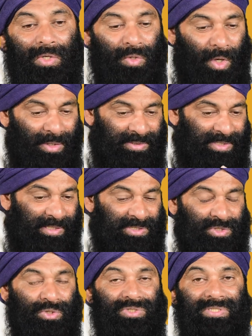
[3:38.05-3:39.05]
Not
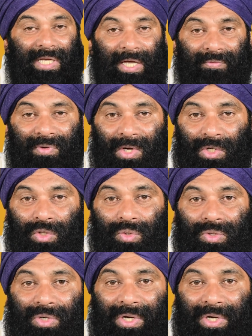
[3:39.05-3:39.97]
just you save, you